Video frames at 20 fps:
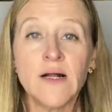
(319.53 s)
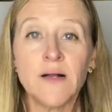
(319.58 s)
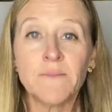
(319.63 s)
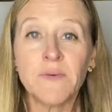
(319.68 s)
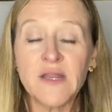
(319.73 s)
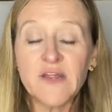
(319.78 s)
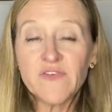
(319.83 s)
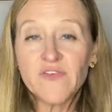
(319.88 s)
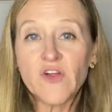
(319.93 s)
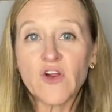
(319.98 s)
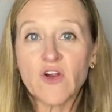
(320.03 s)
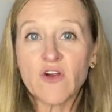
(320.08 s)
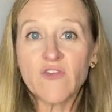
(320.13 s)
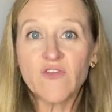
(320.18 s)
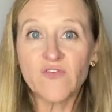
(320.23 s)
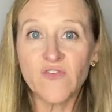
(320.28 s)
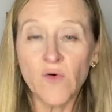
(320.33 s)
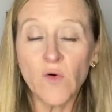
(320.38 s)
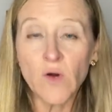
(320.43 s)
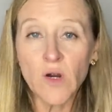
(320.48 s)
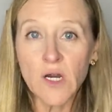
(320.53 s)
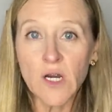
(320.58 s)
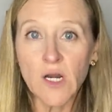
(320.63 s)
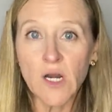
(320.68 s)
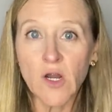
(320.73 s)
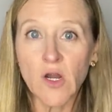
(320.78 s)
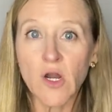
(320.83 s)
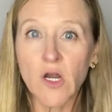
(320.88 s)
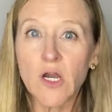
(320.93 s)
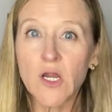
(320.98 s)
But if you're a
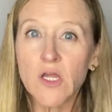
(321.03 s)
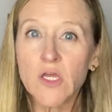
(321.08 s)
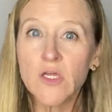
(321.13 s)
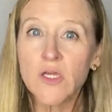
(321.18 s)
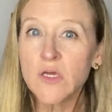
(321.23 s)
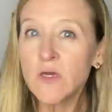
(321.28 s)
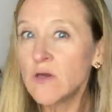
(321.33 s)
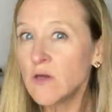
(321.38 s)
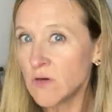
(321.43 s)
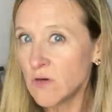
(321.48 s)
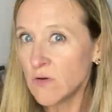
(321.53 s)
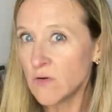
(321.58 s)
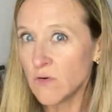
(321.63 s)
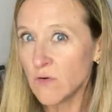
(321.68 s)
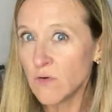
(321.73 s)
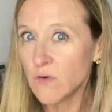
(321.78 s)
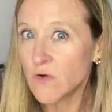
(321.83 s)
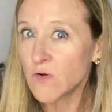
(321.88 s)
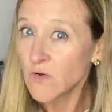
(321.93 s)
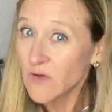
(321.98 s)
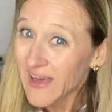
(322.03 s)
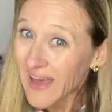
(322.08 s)
foreigner, you